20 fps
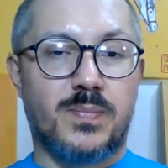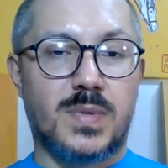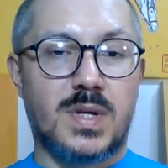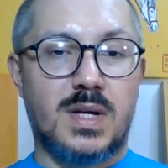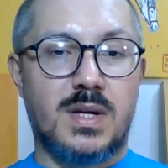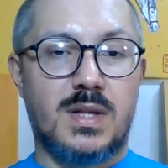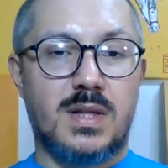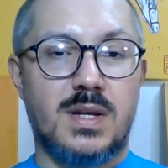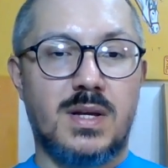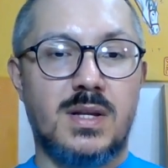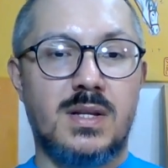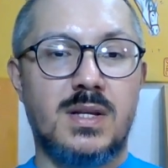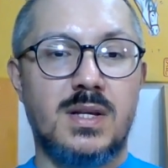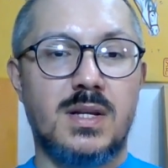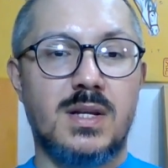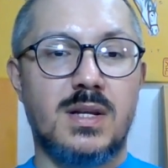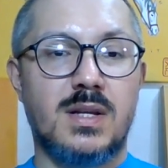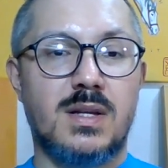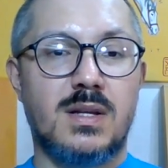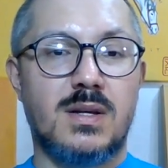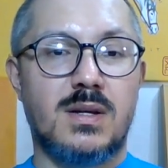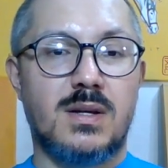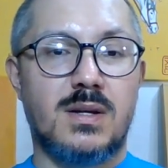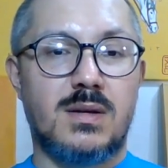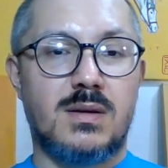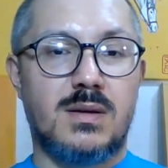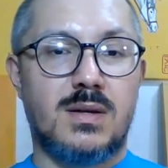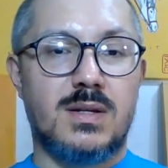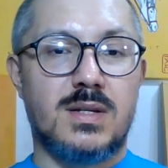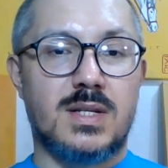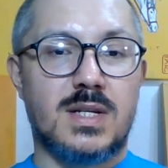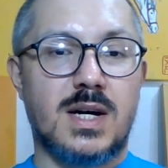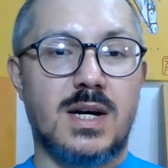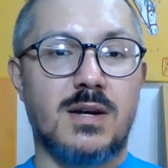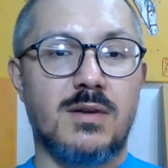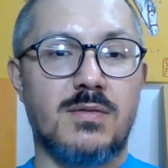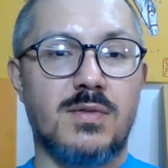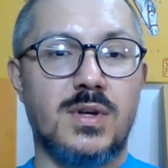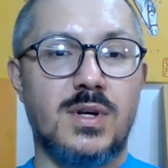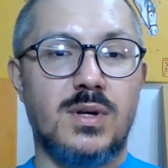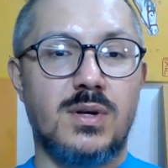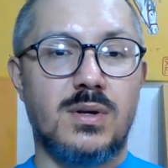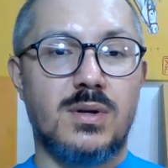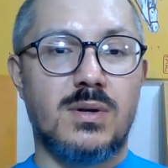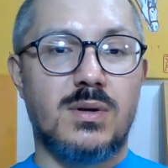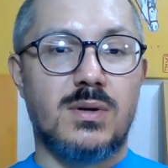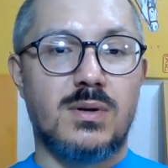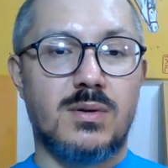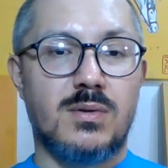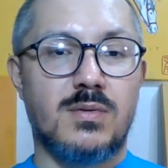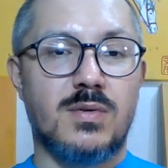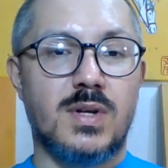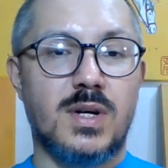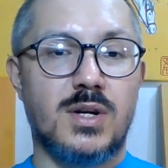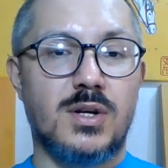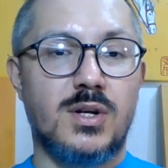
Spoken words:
and they did it inside of their